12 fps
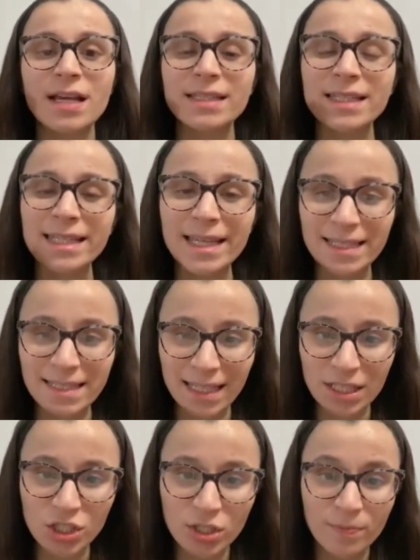
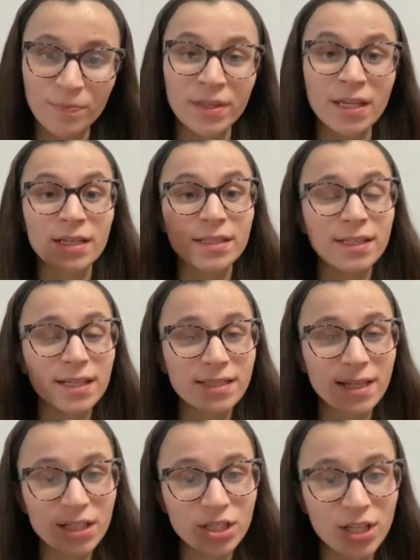TSH.
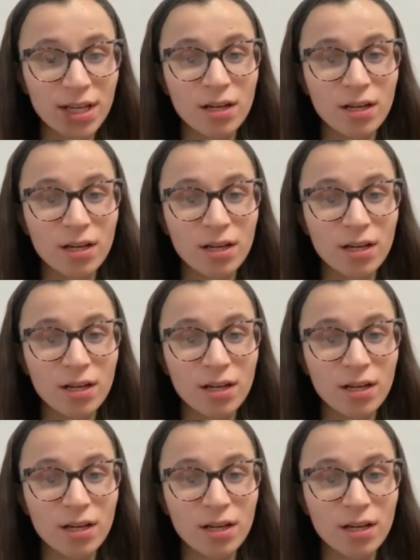TSH is